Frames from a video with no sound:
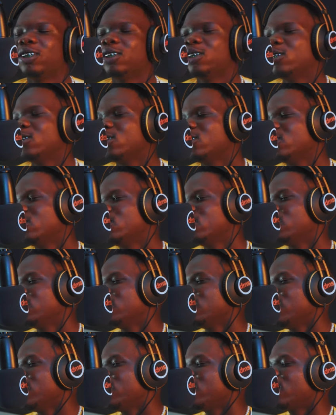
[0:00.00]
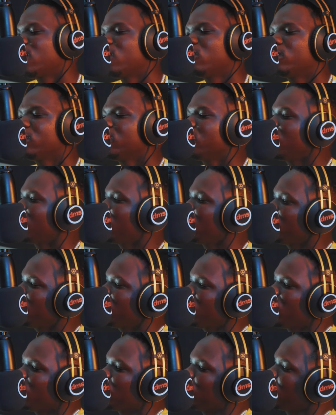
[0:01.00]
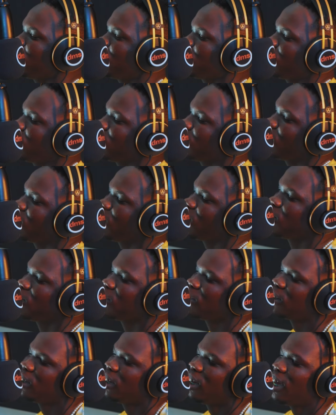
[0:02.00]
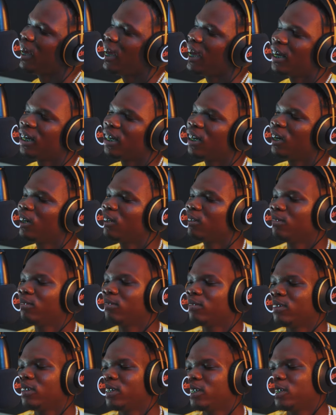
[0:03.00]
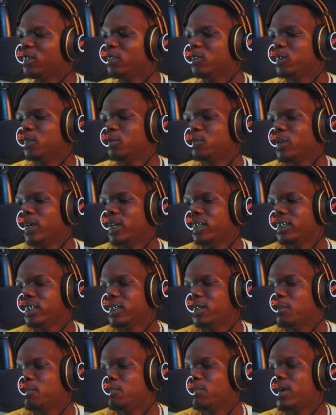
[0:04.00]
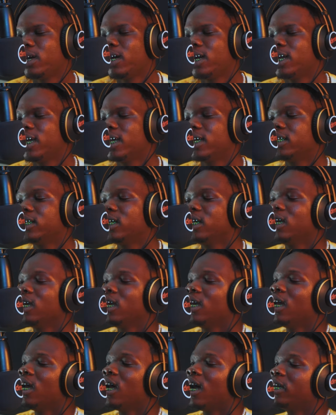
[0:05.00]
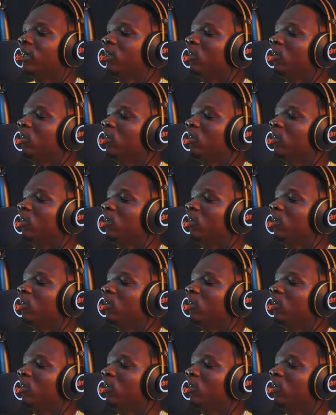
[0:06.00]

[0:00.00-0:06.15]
know i don't think i don't think i've had a lot of disrespecting but i